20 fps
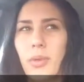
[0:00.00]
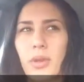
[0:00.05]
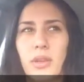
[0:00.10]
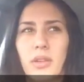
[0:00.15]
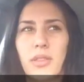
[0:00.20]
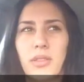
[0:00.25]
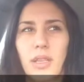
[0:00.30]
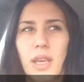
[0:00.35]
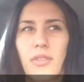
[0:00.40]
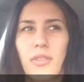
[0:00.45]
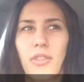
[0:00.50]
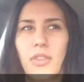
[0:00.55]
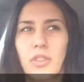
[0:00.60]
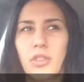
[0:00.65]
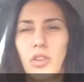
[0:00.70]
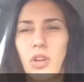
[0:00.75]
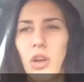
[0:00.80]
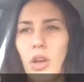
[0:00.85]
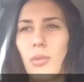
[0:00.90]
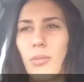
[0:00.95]
because at the
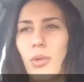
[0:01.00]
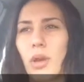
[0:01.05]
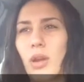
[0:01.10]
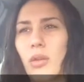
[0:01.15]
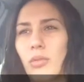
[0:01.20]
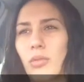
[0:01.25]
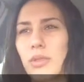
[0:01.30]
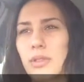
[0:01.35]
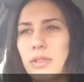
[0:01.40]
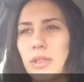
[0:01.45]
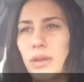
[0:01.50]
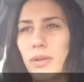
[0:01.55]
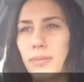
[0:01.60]
time I was